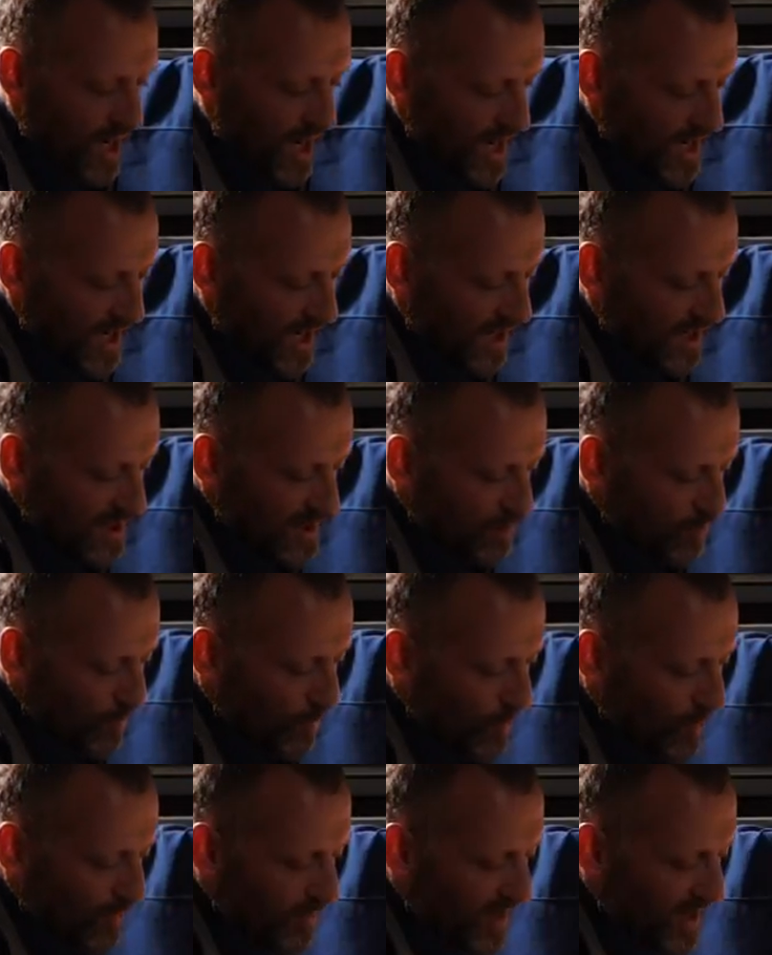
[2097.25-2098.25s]
I think it's
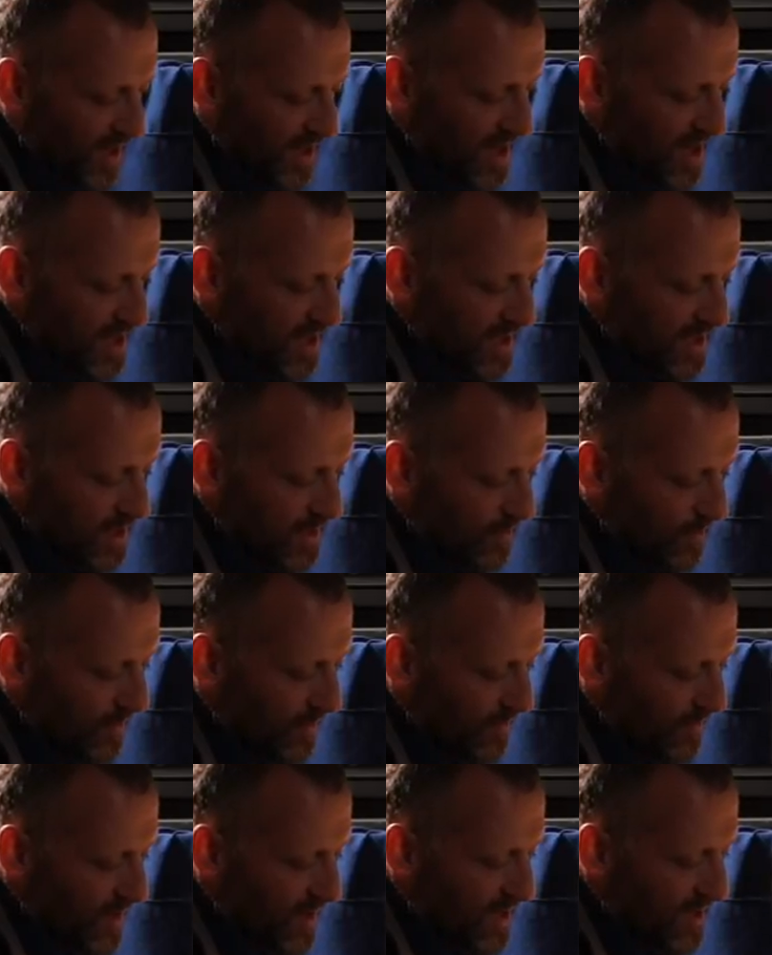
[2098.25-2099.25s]
probably nicer
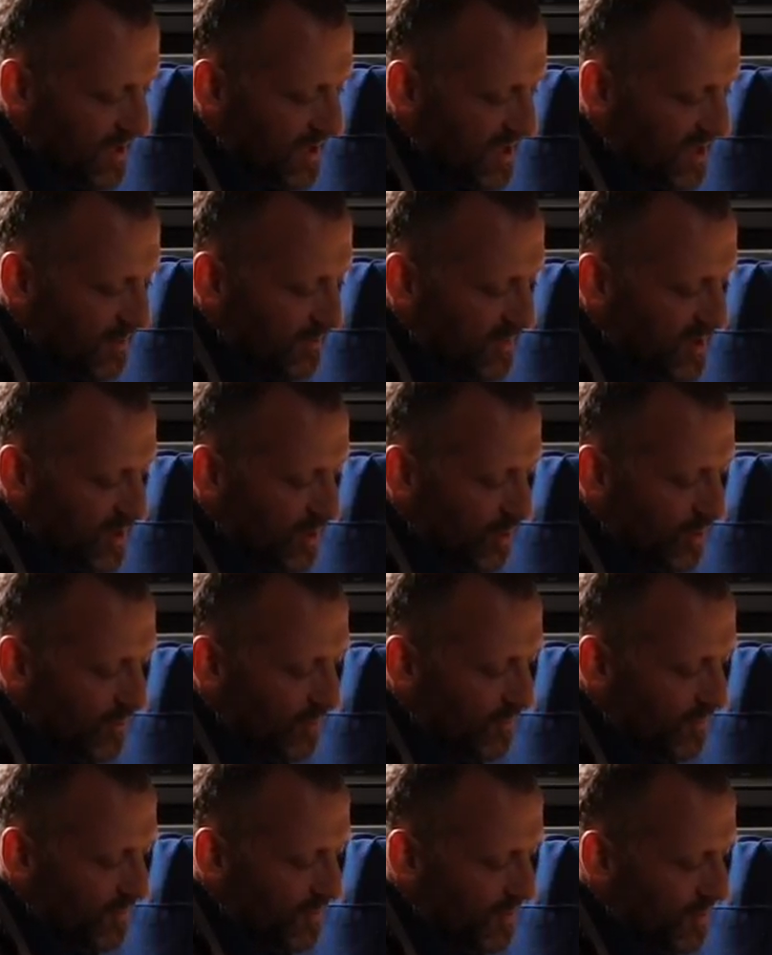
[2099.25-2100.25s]
if there's some sort
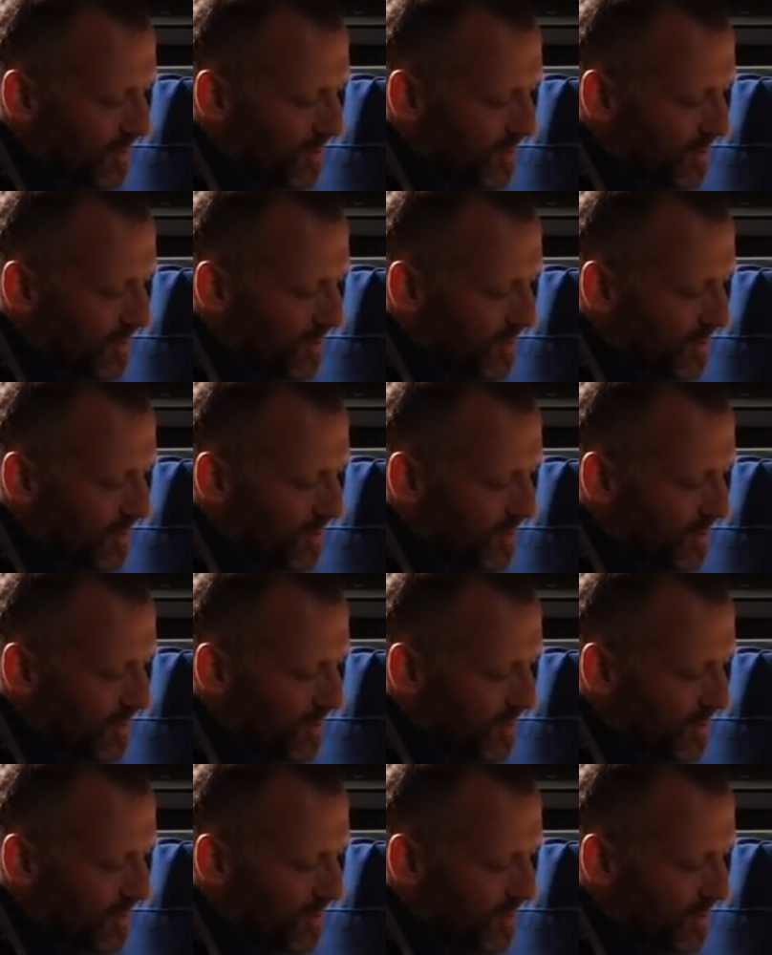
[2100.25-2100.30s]
of